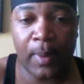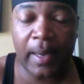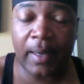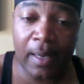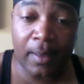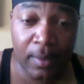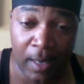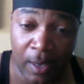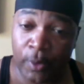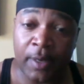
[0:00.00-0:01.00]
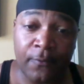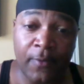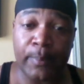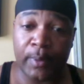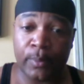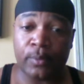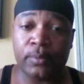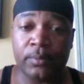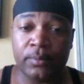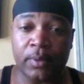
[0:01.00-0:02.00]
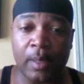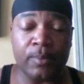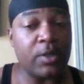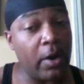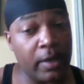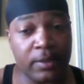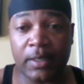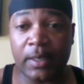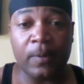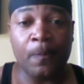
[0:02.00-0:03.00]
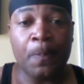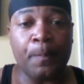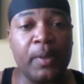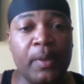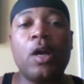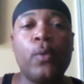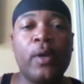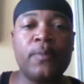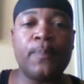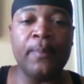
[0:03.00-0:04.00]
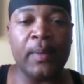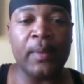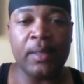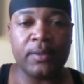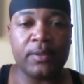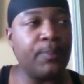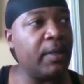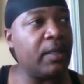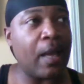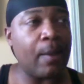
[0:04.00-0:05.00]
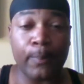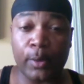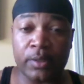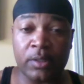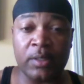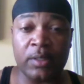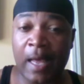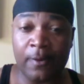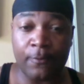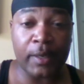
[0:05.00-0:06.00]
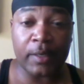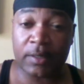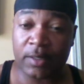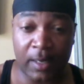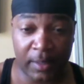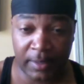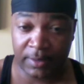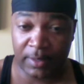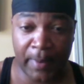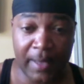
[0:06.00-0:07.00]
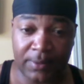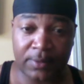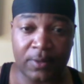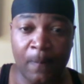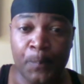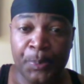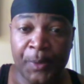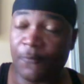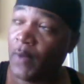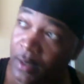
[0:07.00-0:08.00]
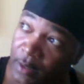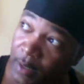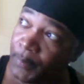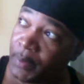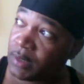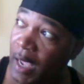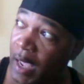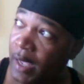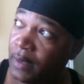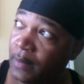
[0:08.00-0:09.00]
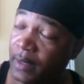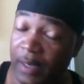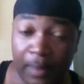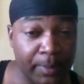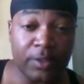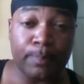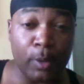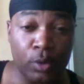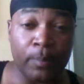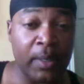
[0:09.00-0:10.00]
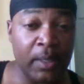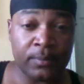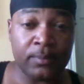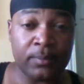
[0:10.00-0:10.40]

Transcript: Pacquiao did not win that fight, people. I'm sorry to tell you, but it's always been me to be the type of person that's not afraid to stand against the masses. If I look up in the sky and that bitch blue to me,